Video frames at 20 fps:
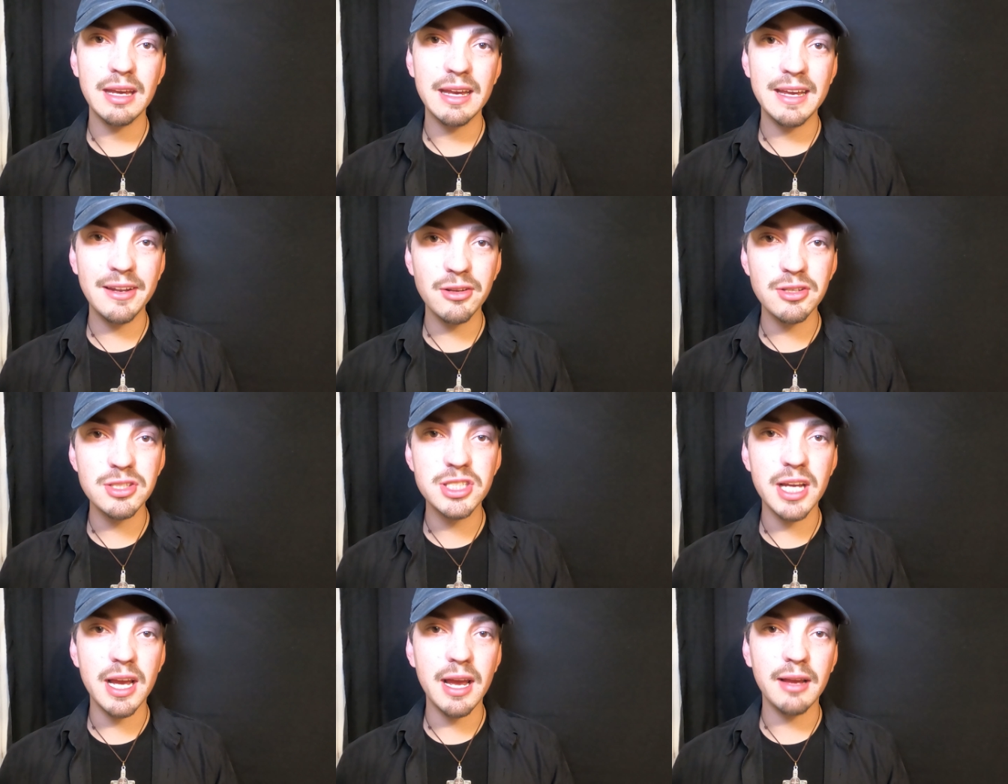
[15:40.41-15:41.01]

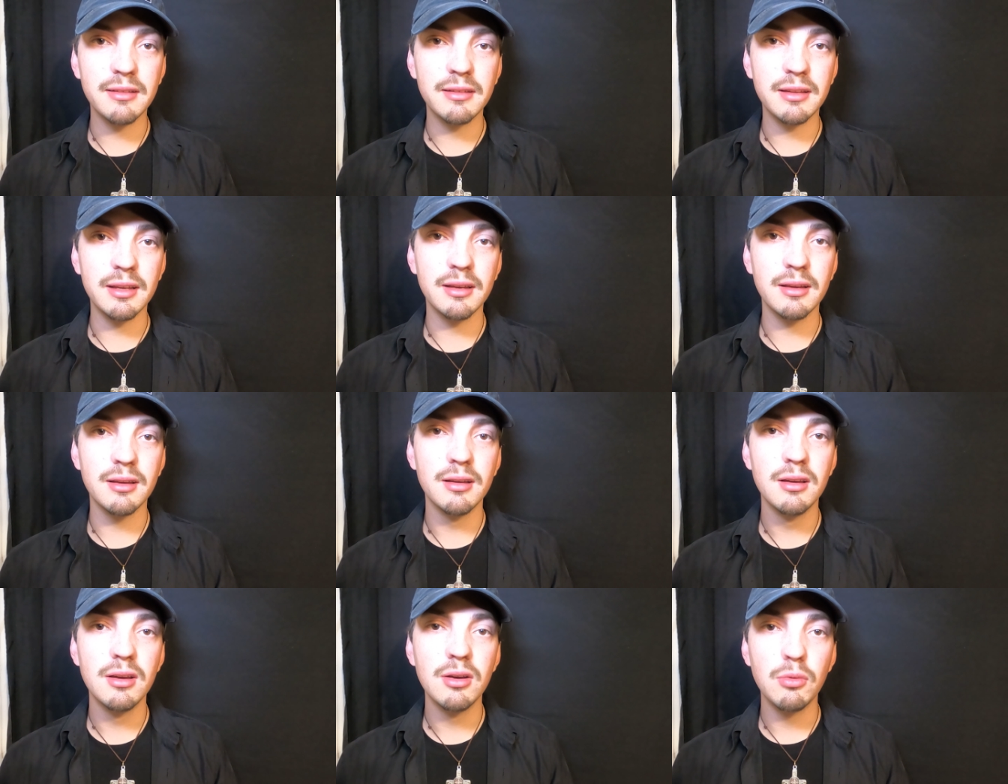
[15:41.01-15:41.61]

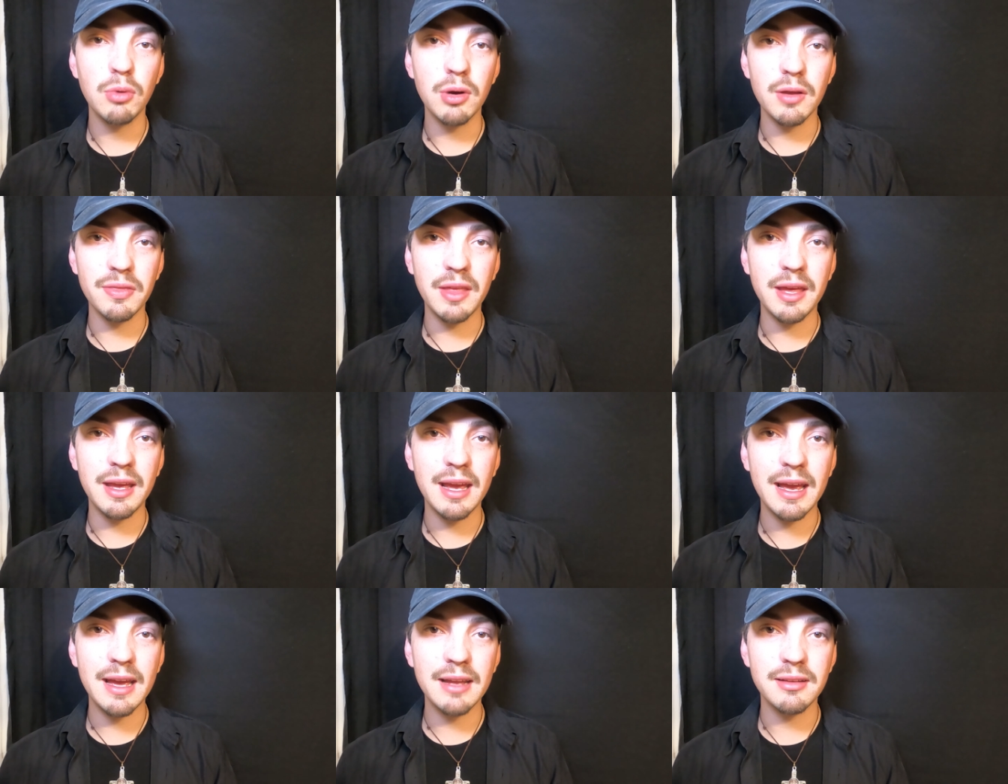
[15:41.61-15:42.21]
interjecting what
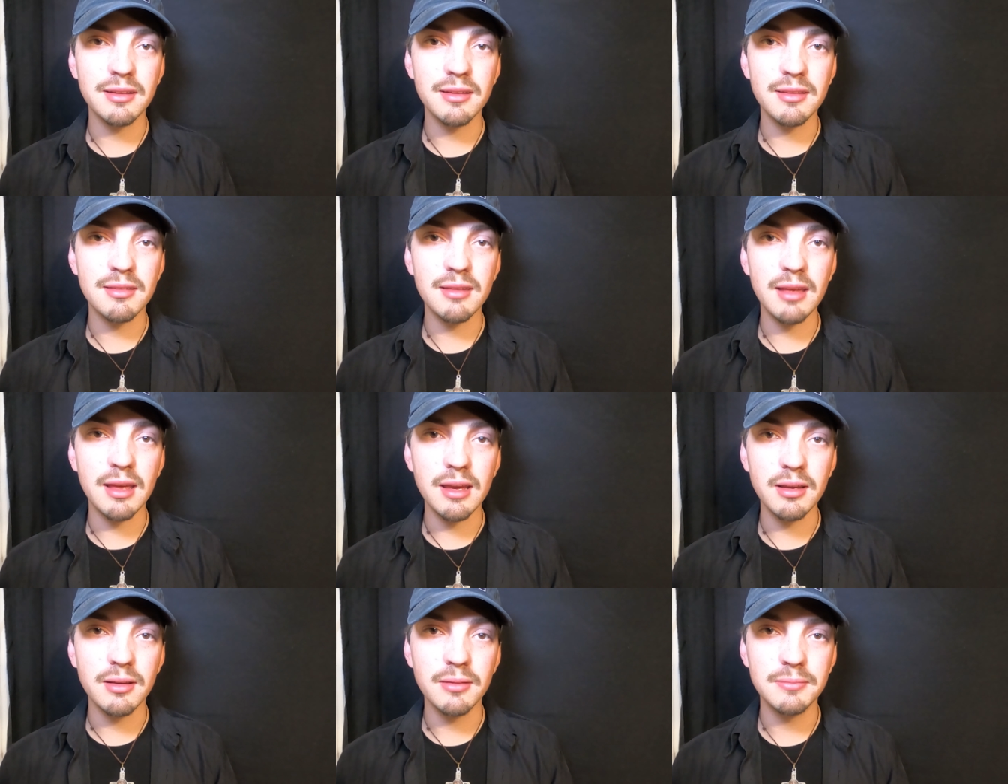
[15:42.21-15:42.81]
they had to
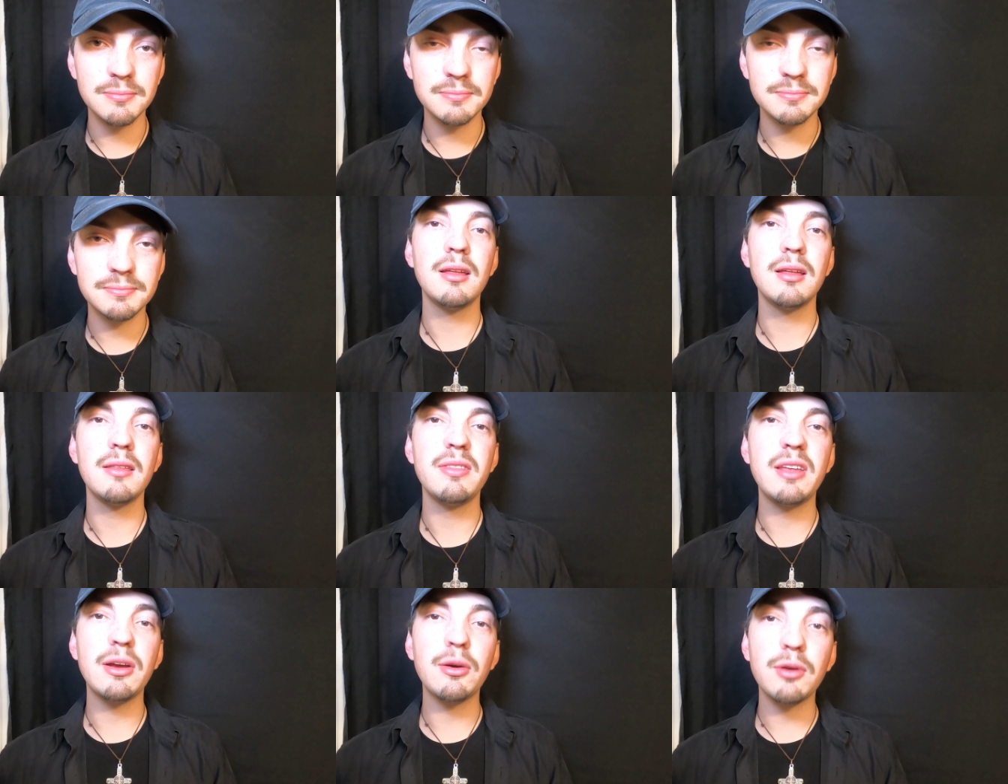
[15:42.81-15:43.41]
say.
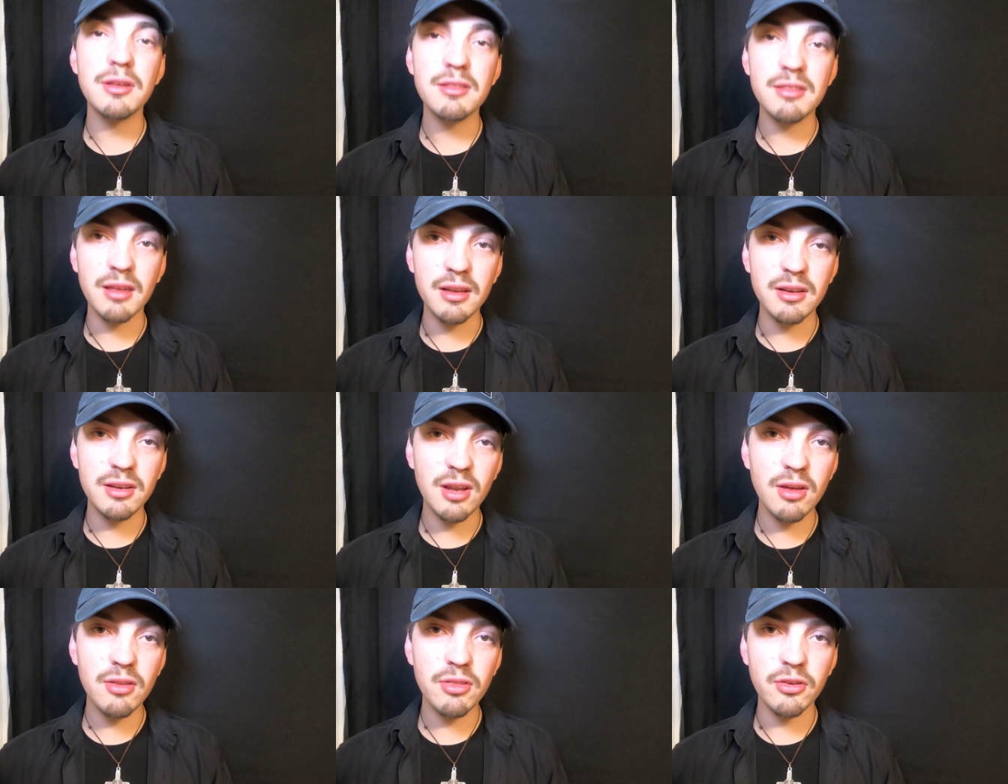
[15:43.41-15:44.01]
There was
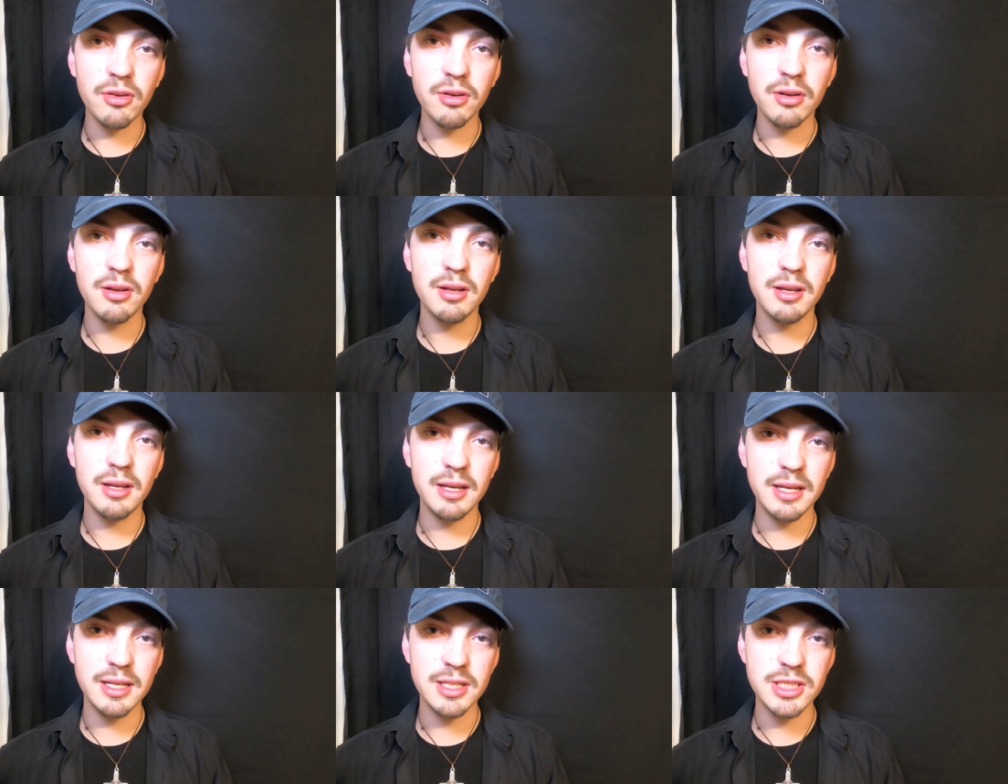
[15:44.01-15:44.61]
another
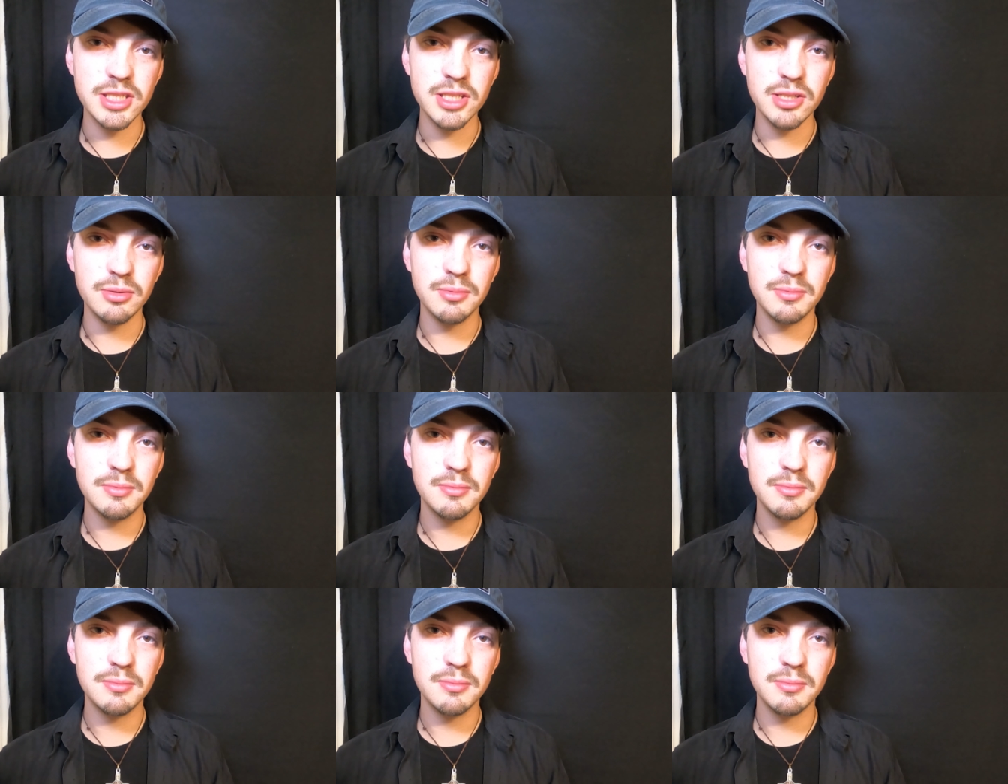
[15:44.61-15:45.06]
issue.